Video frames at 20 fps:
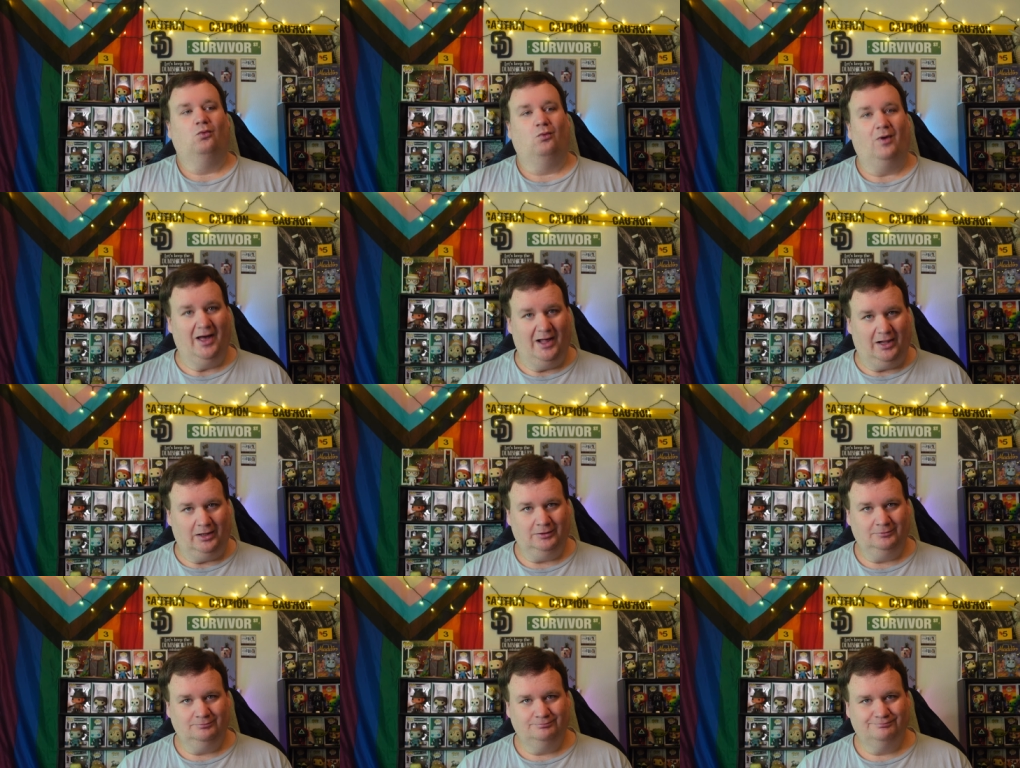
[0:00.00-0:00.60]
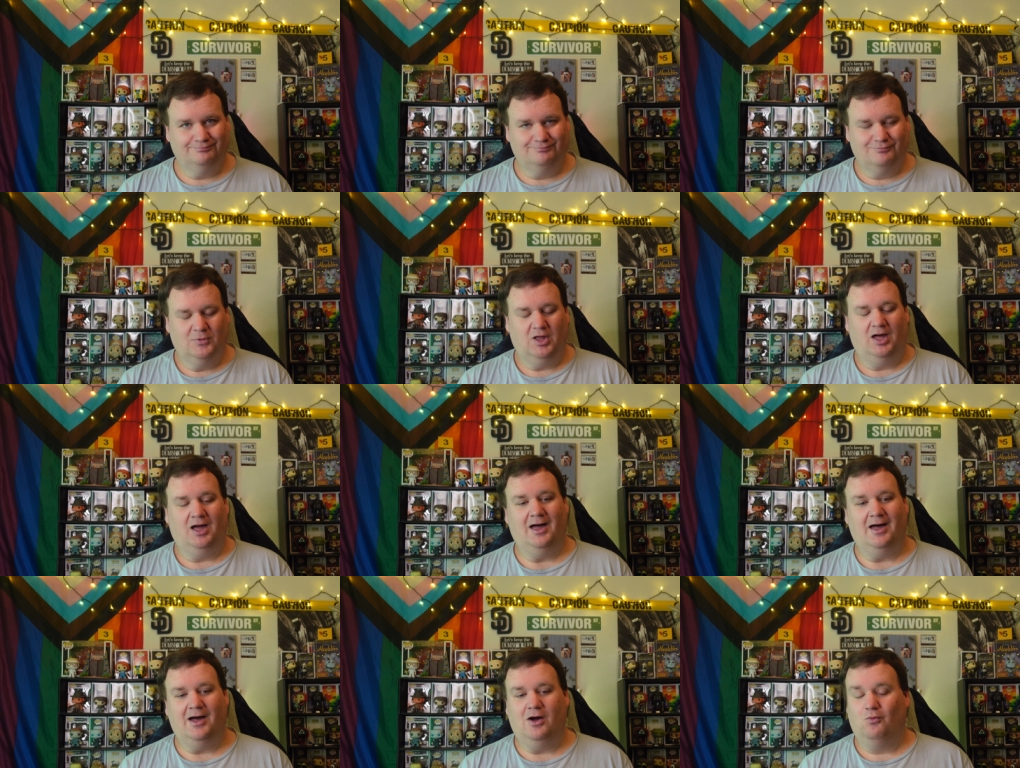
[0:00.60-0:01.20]
Well,
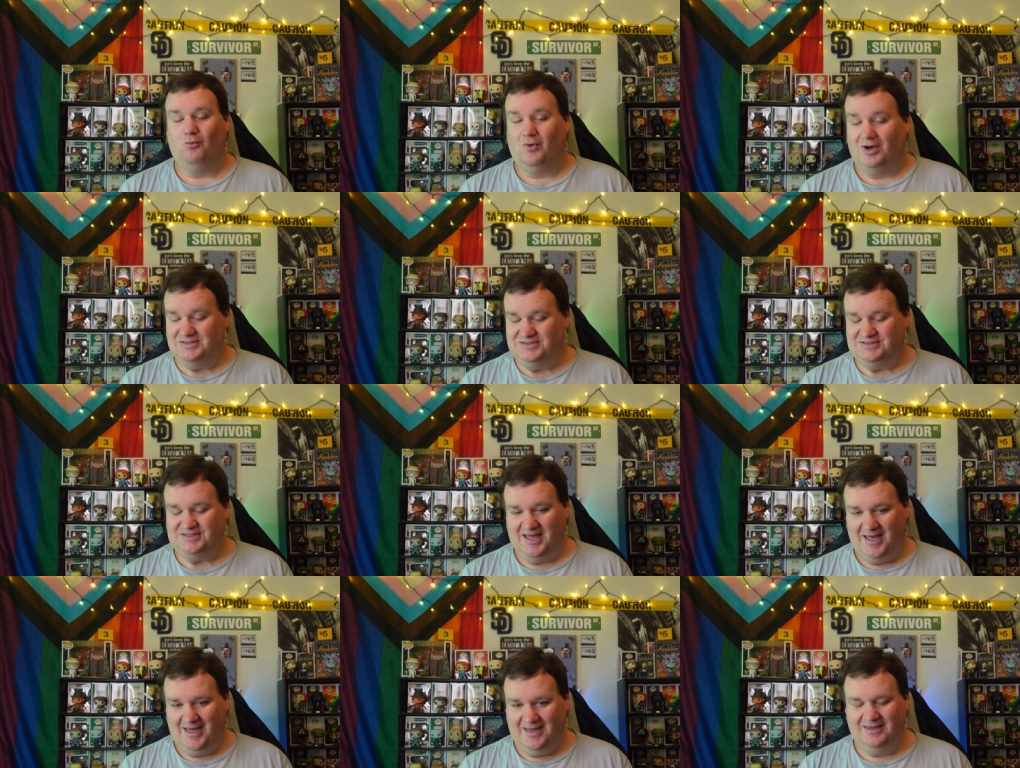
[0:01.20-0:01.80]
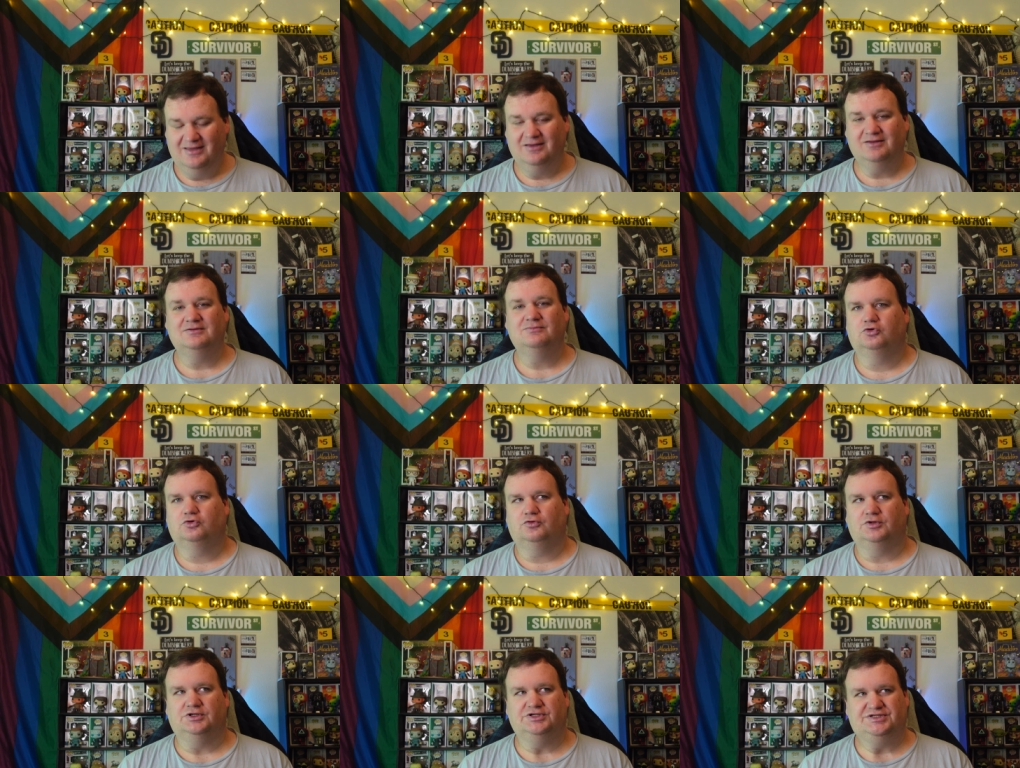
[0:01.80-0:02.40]
uh, one day,
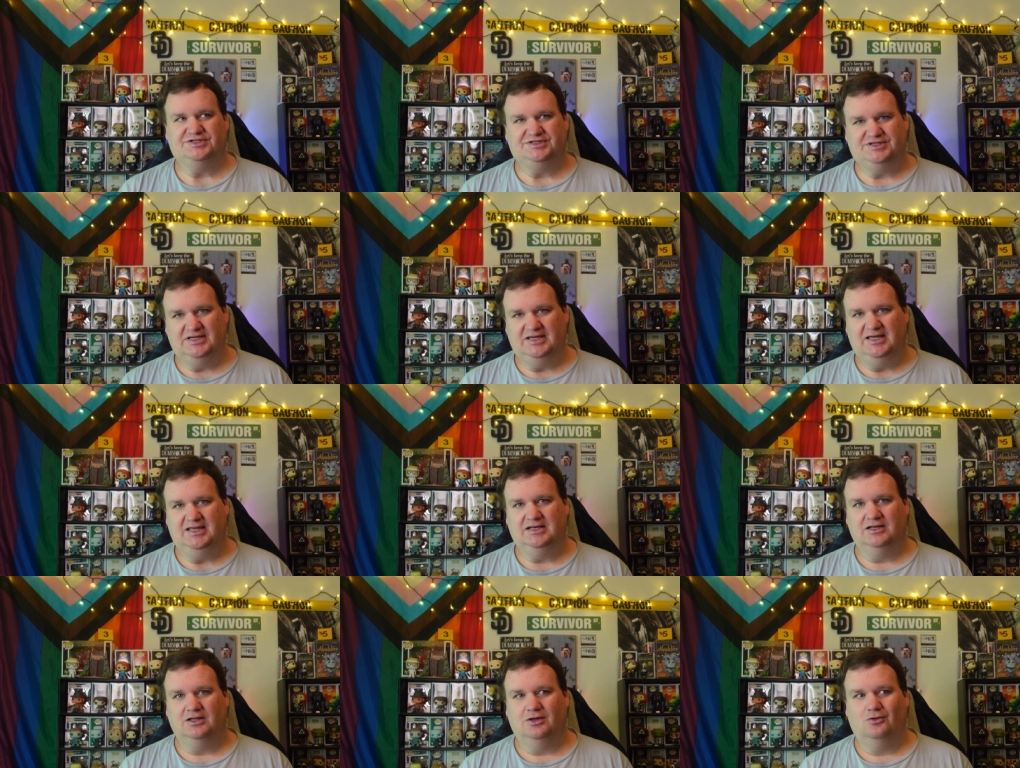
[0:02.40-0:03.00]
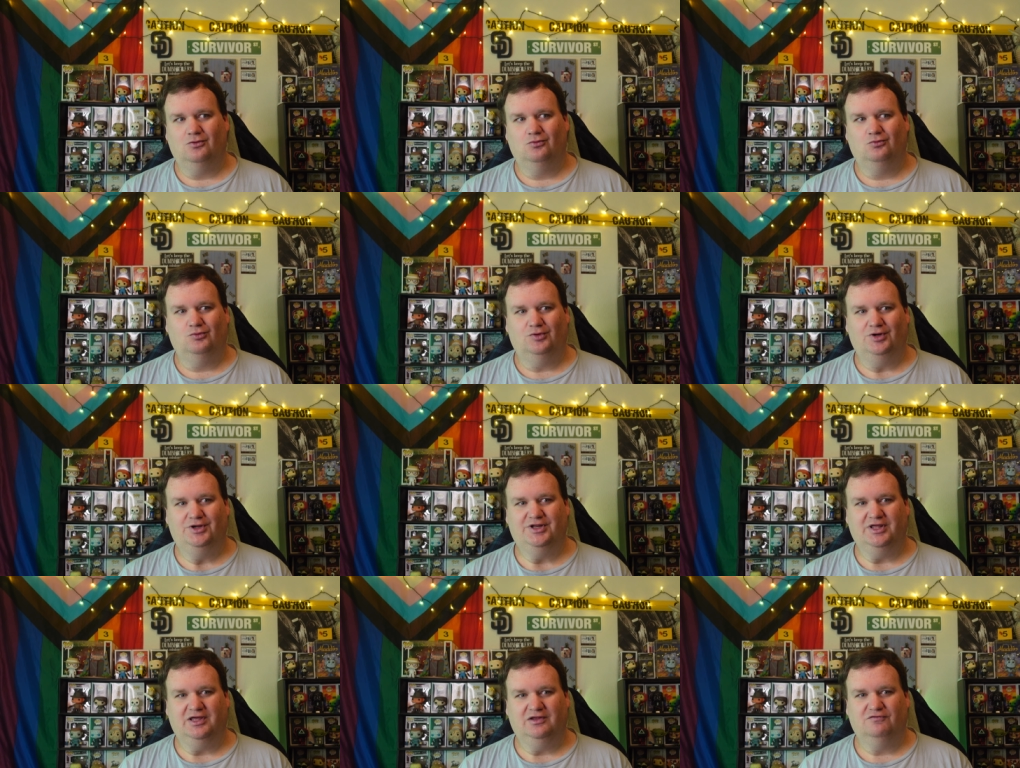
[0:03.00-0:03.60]
Kristine
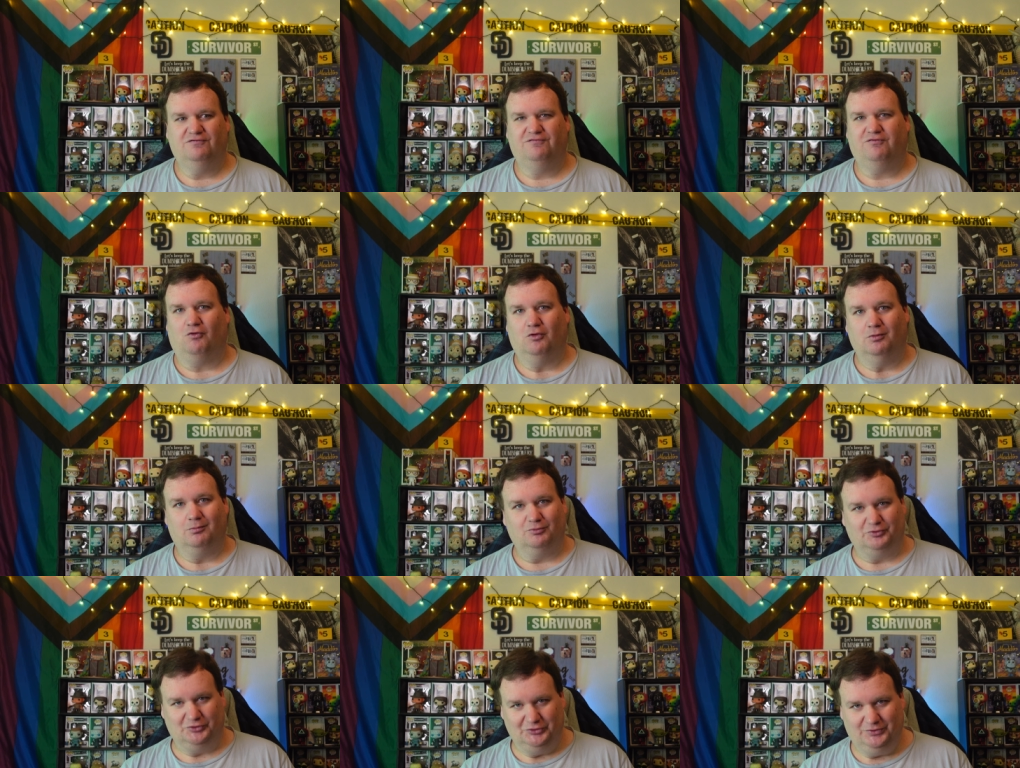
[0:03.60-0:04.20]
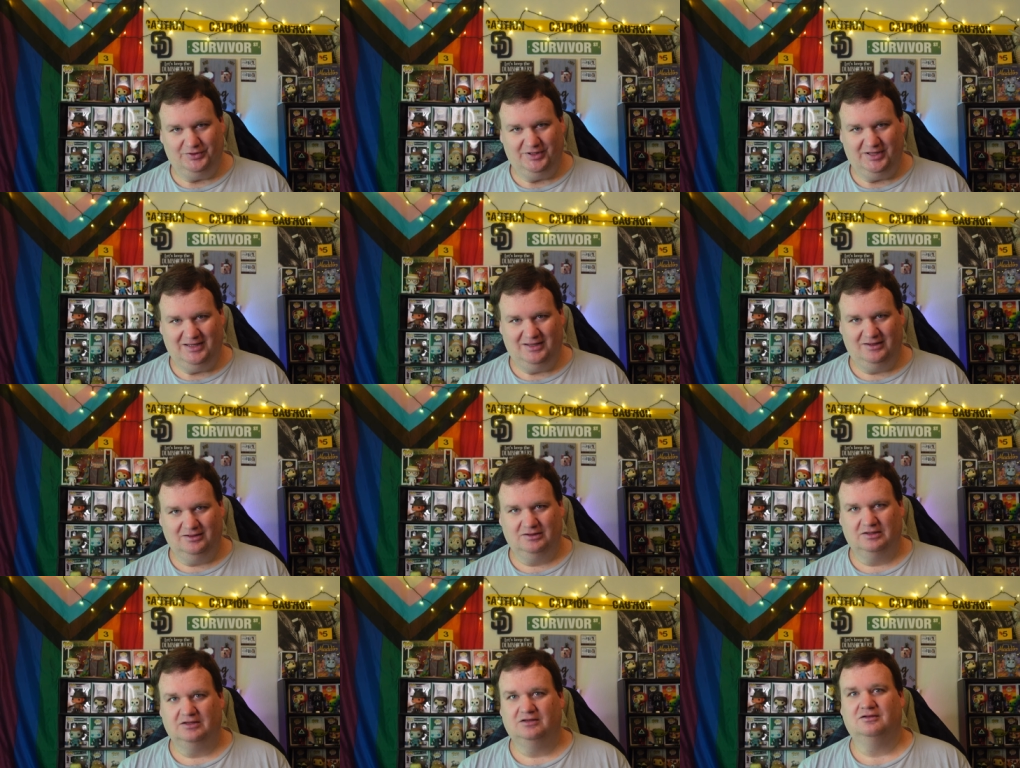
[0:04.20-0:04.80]
would inform
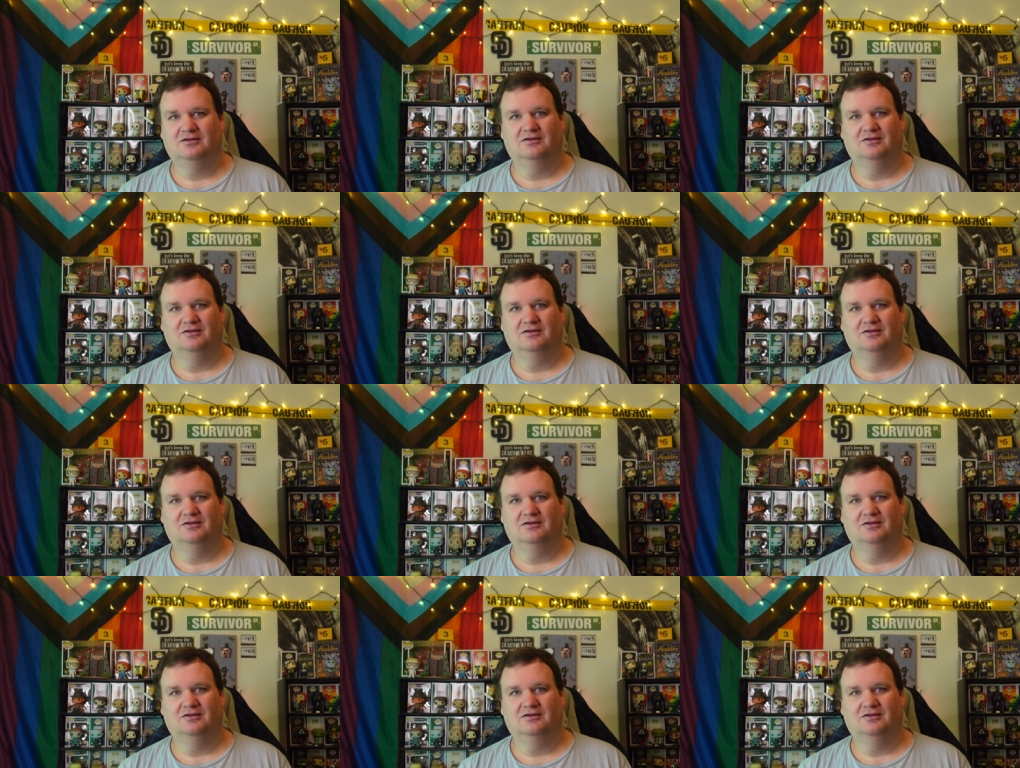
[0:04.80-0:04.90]
Rudy